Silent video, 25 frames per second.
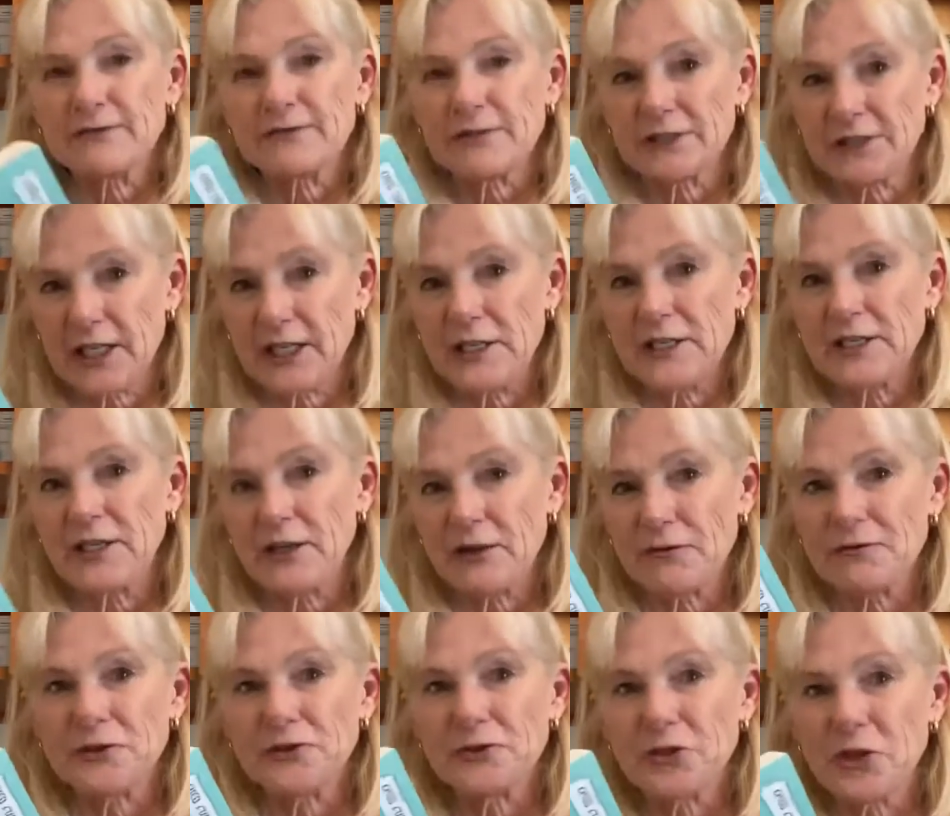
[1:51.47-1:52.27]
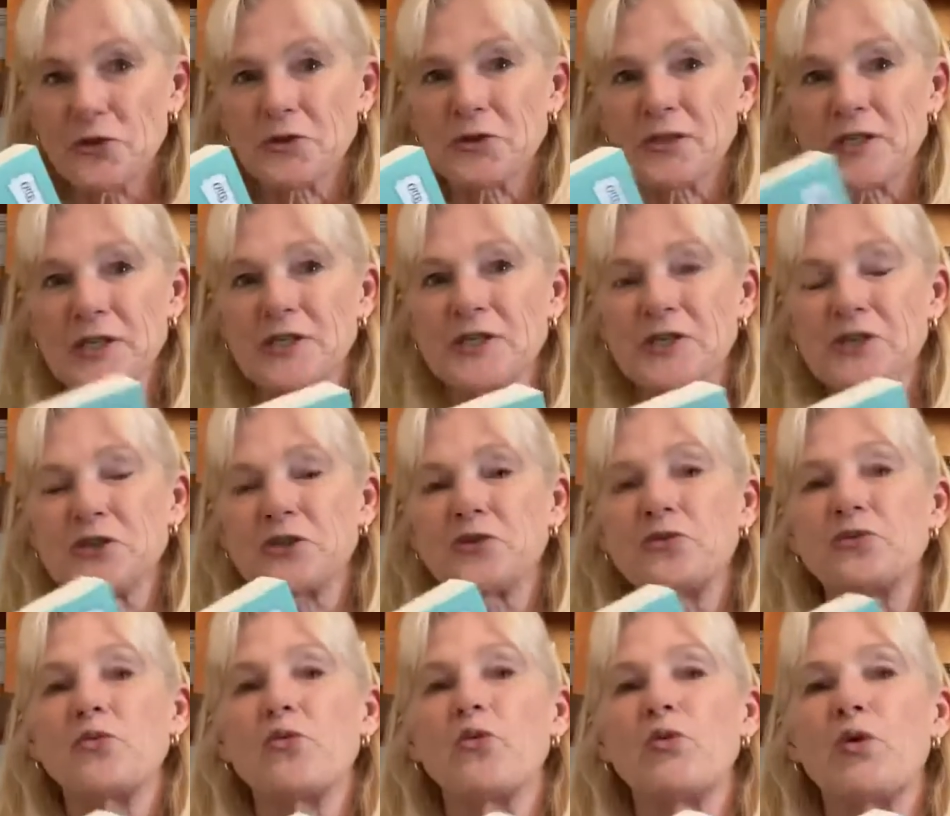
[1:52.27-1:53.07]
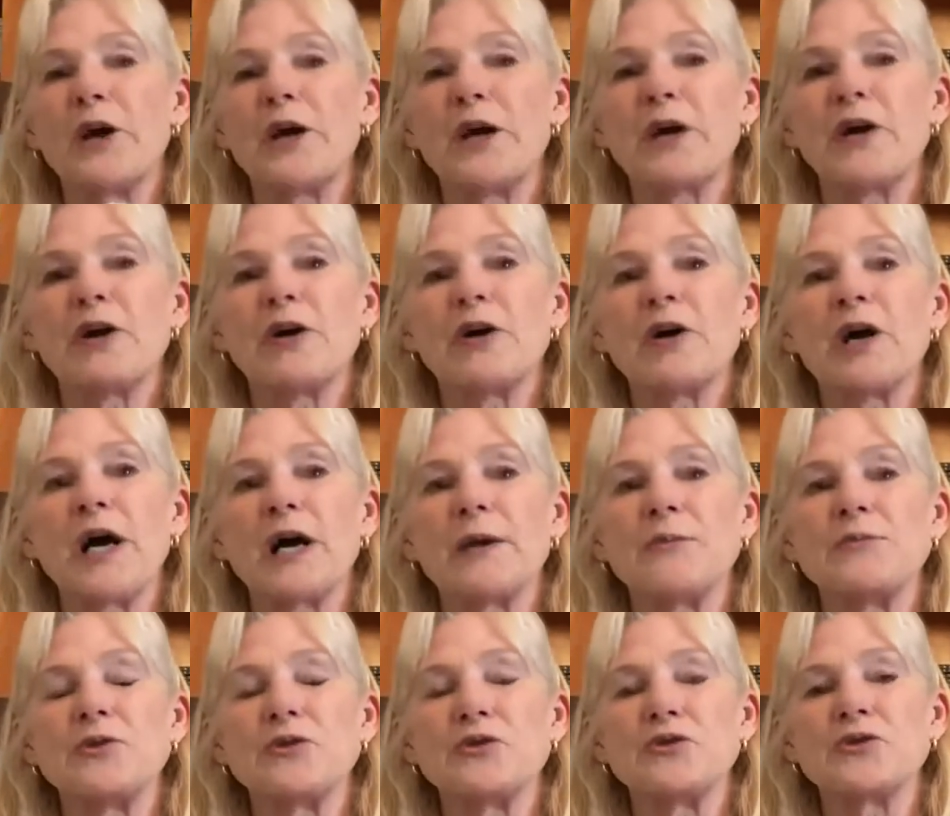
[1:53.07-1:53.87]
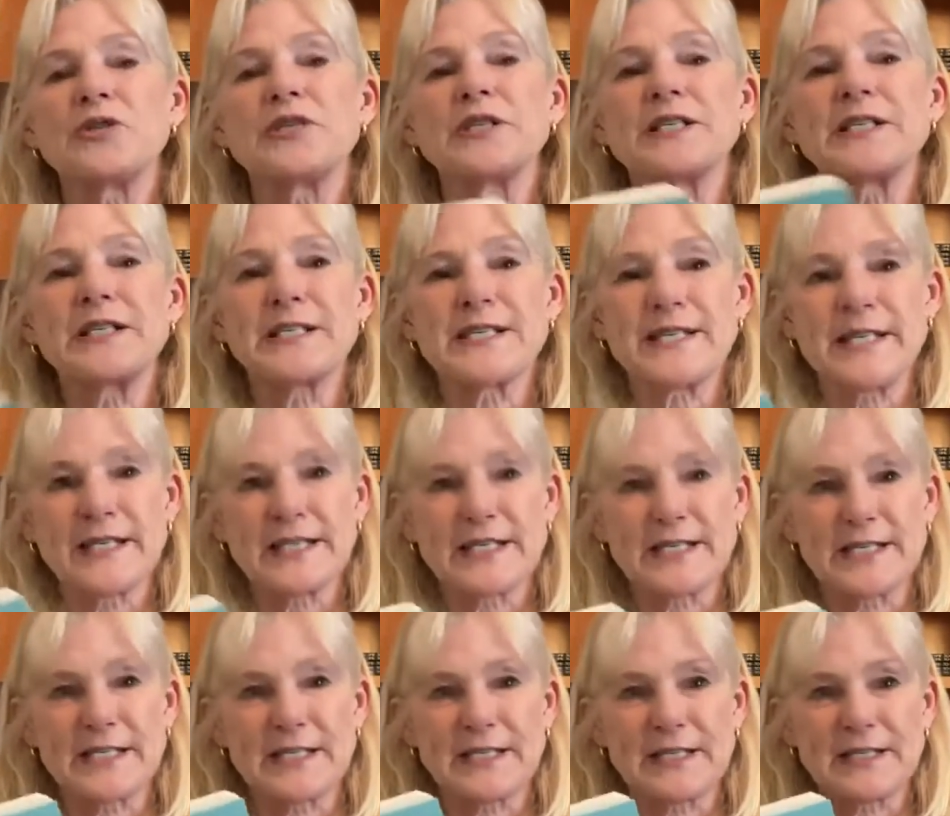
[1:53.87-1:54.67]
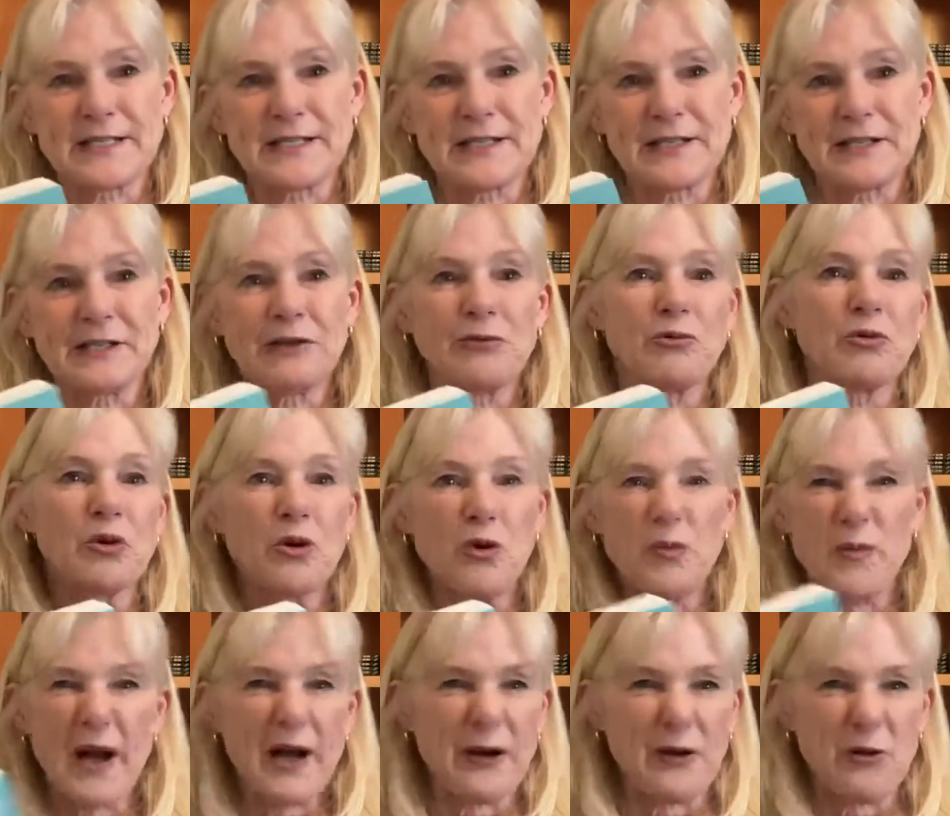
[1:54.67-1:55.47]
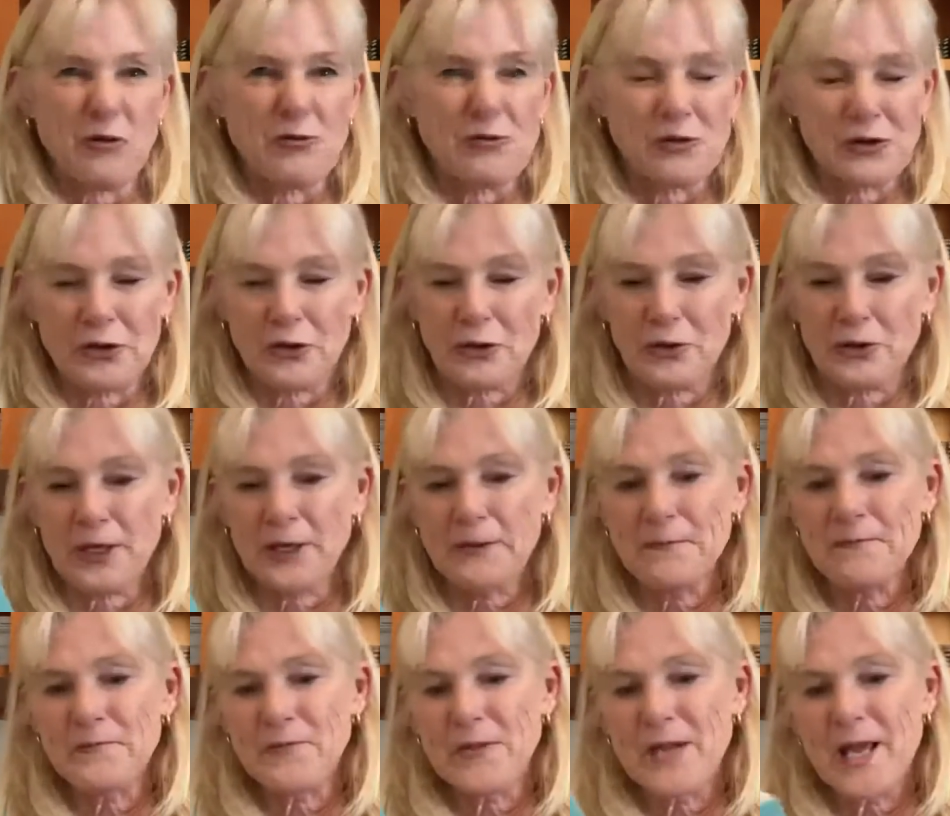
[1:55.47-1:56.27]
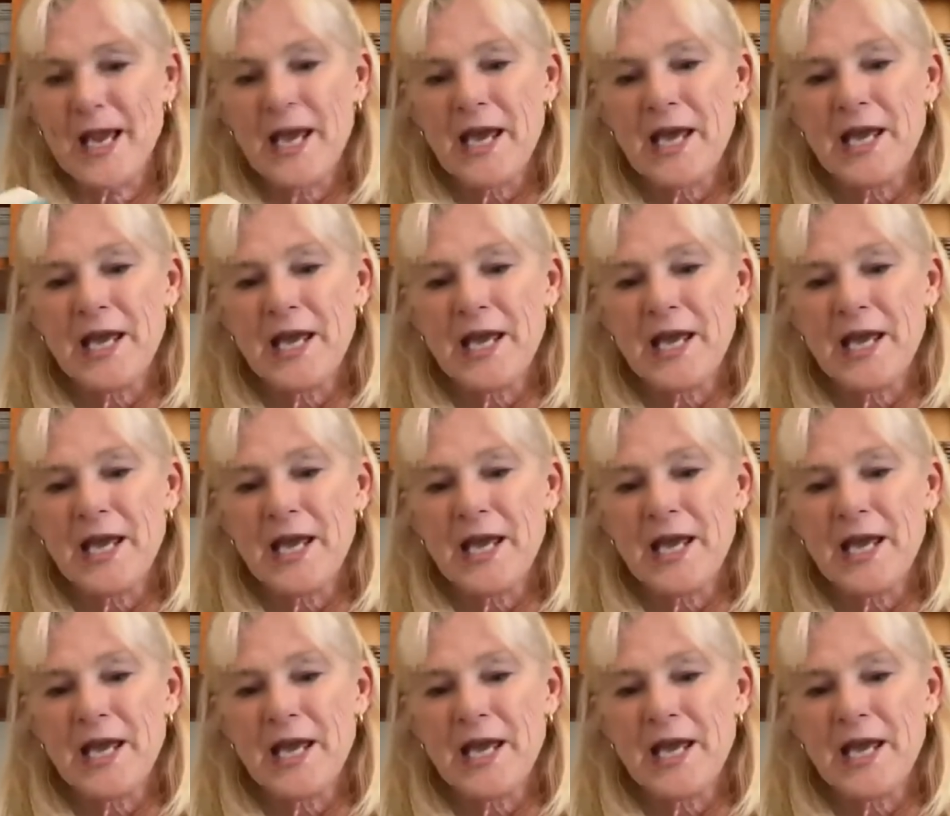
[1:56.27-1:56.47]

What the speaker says: take careful notes as to where I'm using senses, and then we'll go back over it, okay?